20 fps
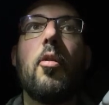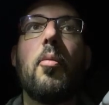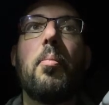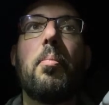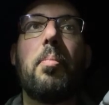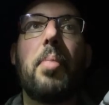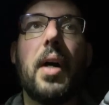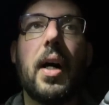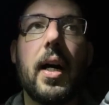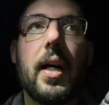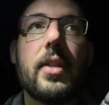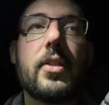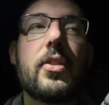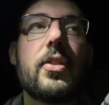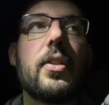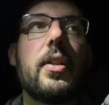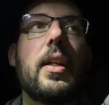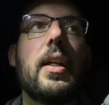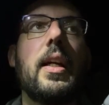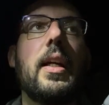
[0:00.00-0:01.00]

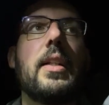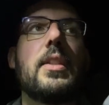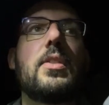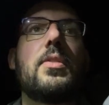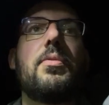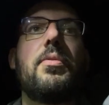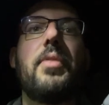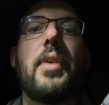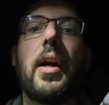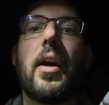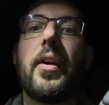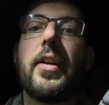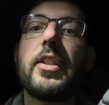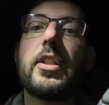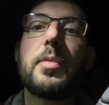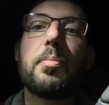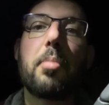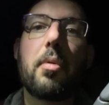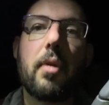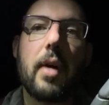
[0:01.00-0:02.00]
but it's very
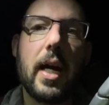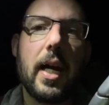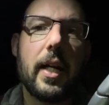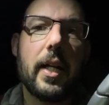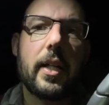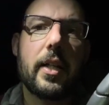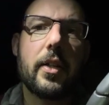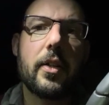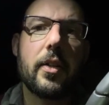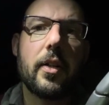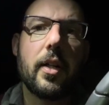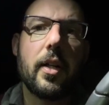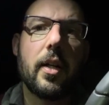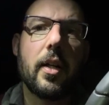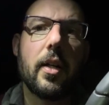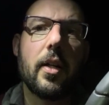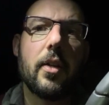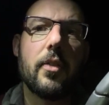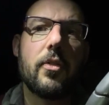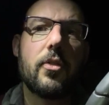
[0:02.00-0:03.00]
sporadic
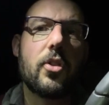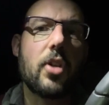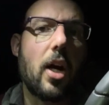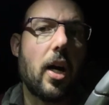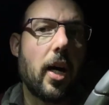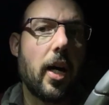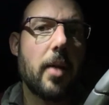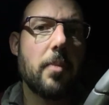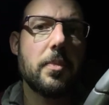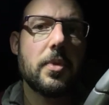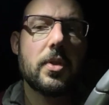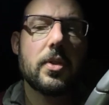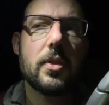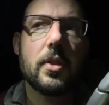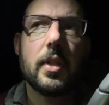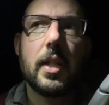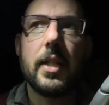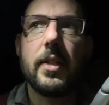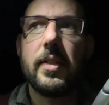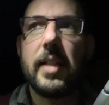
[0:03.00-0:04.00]
times
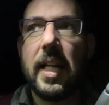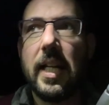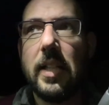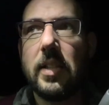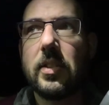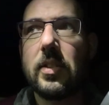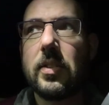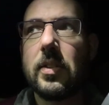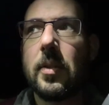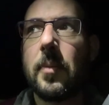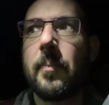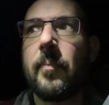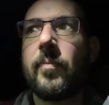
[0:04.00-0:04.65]
and dates.